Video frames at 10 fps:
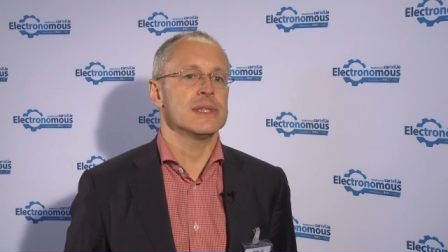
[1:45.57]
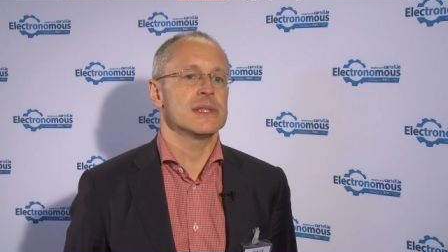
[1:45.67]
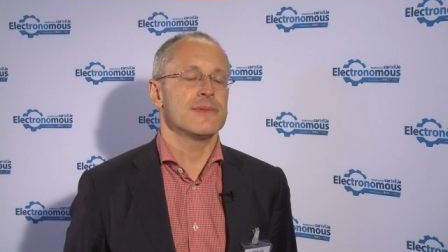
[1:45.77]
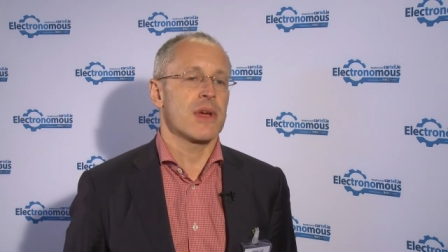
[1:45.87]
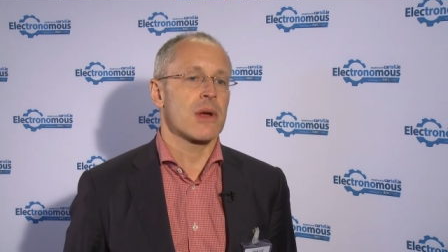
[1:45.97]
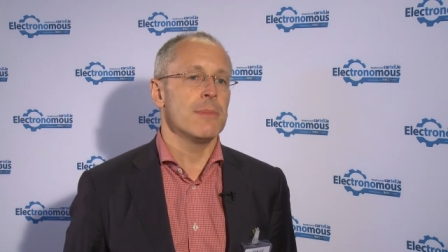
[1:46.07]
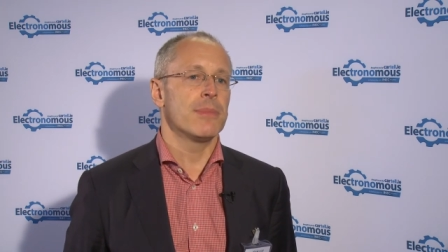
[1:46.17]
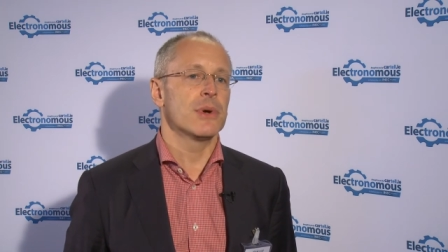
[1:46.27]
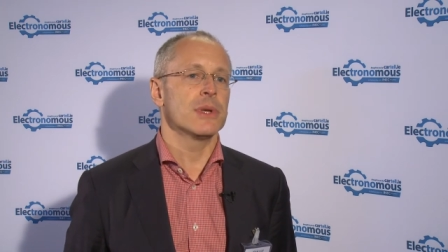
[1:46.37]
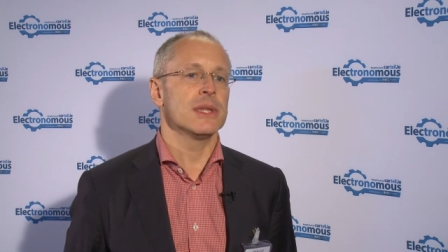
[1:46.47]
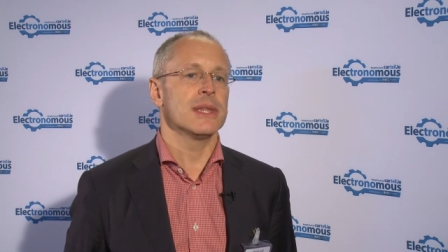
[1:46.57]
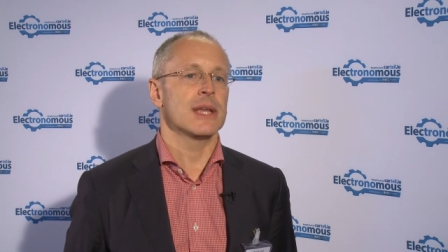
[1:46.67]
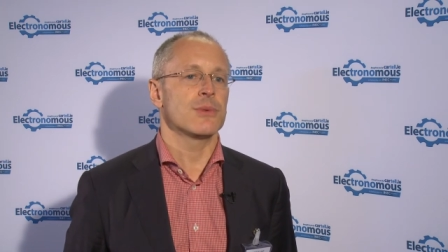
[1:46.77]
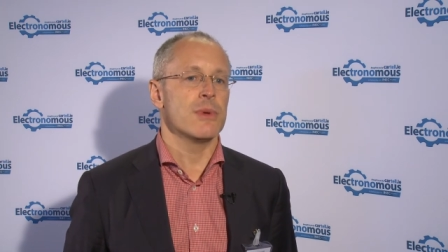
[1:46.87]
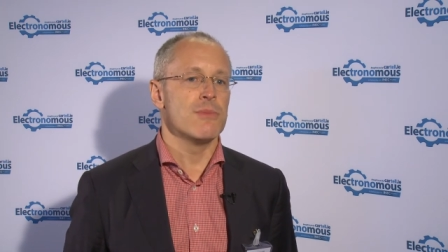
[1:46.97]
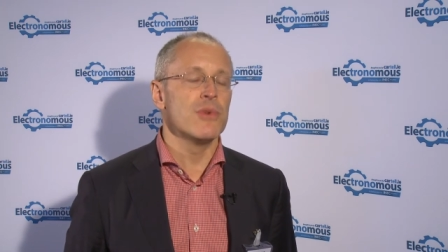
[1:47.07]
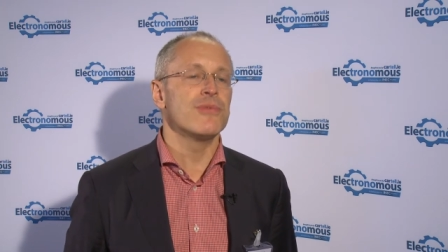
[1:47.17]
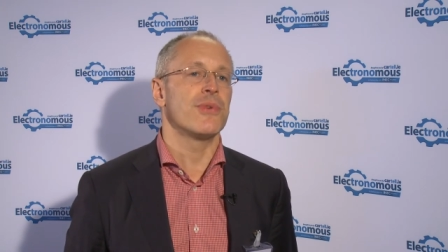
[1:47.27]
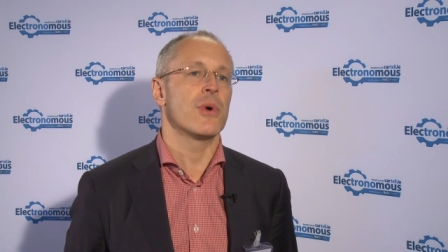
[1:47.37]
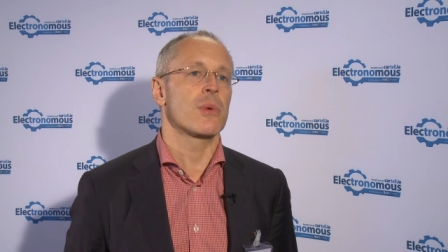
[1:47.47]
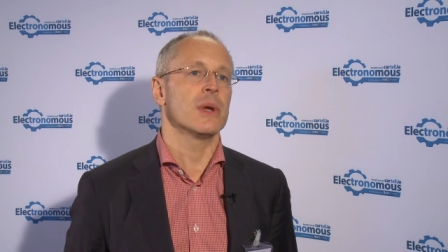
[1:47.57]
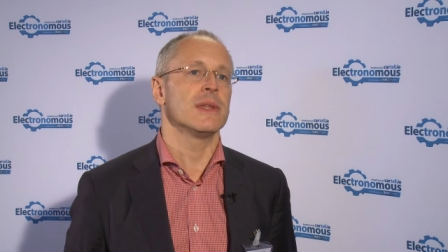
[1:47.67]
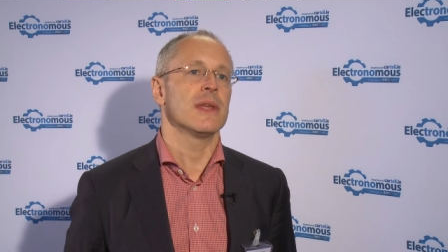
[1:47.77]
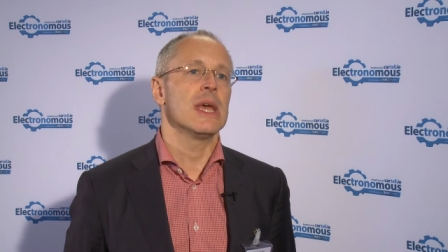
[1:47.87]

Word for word: It's very important that we move forward